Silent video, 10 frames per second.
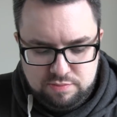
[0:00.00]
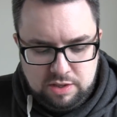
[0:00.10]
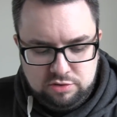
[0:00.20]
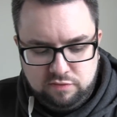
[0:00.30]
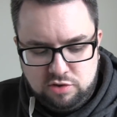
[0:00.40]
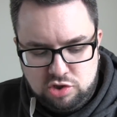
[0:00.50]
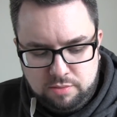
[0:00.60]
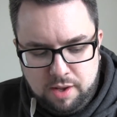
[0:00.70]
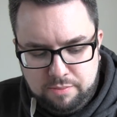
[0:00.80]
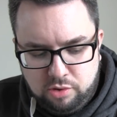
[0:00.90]
smells of the
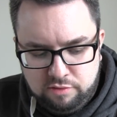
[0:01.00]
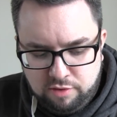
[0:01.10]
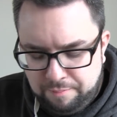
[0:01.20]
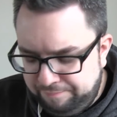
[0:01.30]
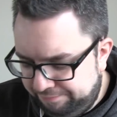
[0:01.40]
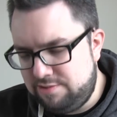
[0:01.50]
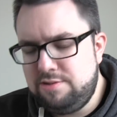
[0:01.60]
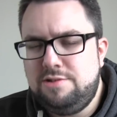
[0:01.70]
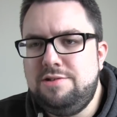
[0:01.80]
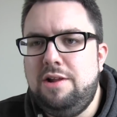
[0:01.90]
shop that I bought it from.
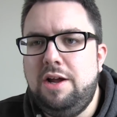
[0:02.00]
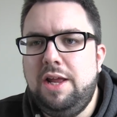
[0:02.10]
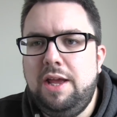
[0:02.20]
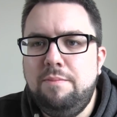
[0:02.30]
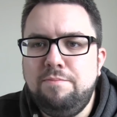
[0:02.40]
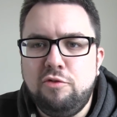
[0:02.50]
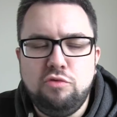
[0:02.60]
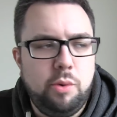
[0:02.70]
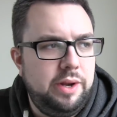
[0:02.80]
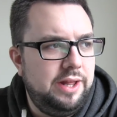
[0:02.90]
Slightly
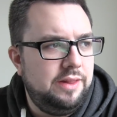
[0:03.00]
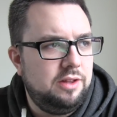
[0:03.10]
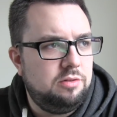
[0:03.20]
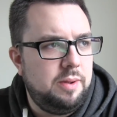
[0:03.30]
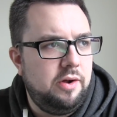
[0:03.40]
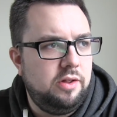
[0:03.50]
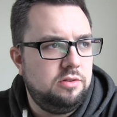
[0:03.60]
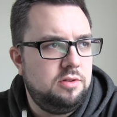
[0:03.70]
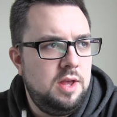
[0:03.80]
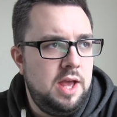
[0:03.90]
ruining the
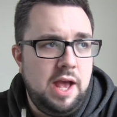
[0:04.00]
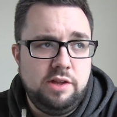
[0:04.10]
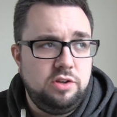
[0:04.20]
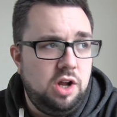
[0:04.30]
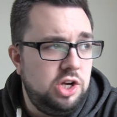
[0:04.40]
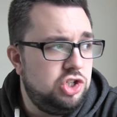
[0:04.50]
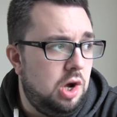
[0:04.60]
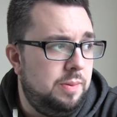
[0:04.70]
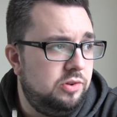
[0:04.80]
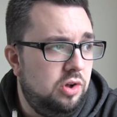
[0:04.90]
experience. It's a nice
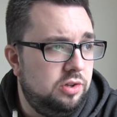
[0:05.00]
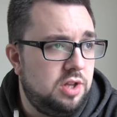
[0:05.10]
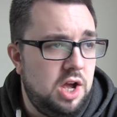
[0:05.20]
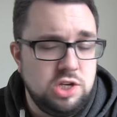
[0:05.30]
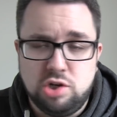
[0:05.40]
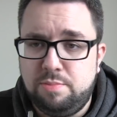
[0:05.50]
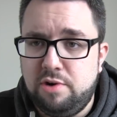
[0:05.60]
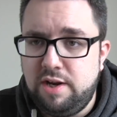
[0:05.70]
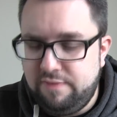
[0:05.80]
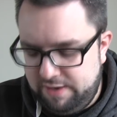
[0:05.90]
shop, it's not a dirty shop
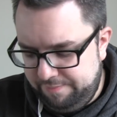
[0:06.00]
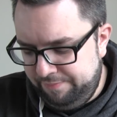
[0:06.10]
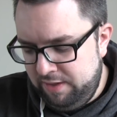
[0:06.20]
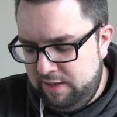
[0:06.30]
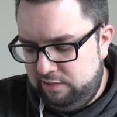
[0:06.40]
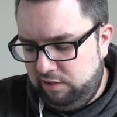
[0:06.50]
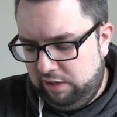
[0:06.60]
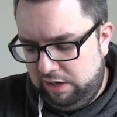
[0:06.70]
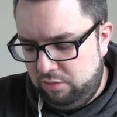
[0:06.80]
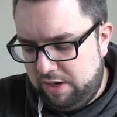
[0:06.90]
or anything. It's
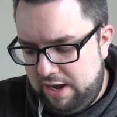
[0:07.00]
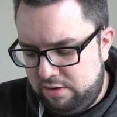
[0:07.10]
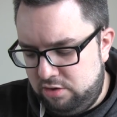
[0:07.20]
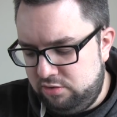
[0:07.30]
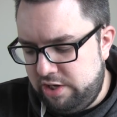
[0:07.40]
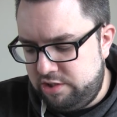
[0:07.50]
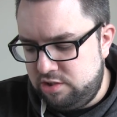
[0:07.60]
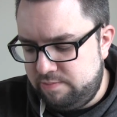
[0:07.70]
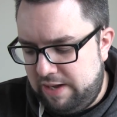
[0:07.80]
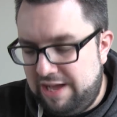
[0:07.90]
like a little ghetto
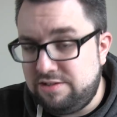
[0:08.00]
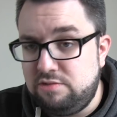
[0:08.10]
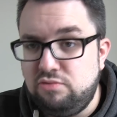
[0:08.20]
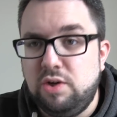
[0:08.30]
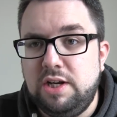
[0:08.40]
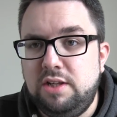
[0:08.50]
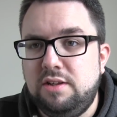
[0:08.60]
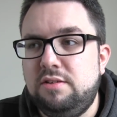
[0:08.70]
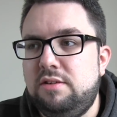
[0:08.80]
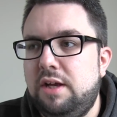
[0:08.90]
newsagent, but it has this really
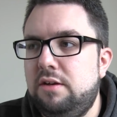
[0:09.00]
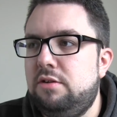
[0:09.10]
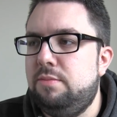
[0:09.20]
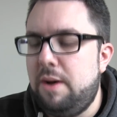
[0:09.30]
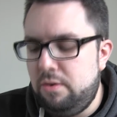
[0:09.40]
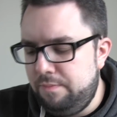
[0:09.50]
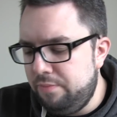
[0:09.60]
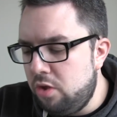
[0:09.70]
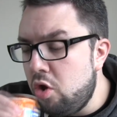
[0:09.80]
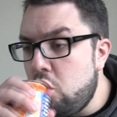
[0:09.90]
distinct smell.
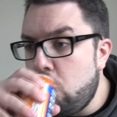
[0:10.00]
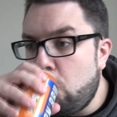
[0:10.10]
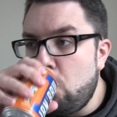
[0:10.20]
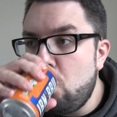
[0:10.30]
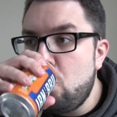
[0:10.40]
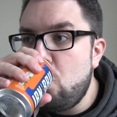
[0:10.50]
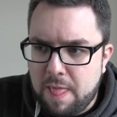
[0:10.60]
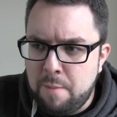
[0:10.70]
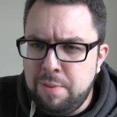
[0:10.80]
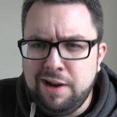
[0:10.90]

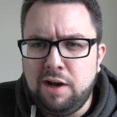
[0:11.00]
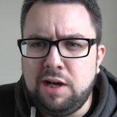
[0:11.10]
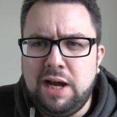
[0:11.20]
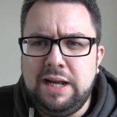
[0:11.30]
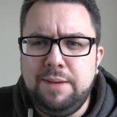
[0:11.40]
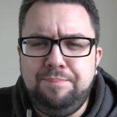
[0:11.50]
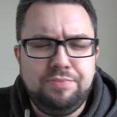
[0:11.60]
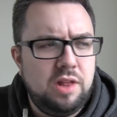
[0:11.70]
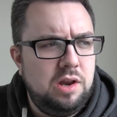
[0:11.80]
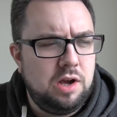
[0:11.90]
A bit like a
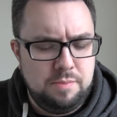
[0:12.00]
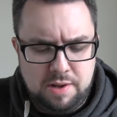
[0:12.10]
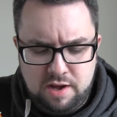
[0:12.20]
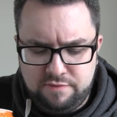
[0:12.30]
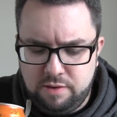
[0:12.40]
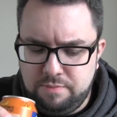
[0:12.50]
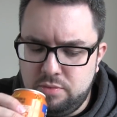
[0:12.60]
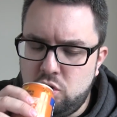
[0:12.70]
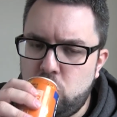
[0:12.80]
perfume.